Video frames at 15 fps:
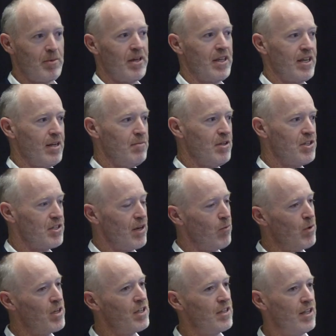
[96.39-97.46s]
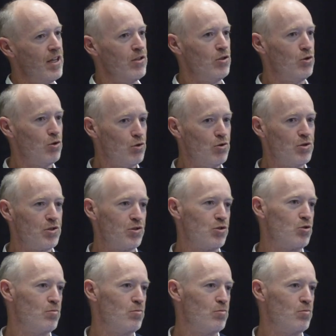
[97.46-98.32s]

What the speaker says: about that image that we can then use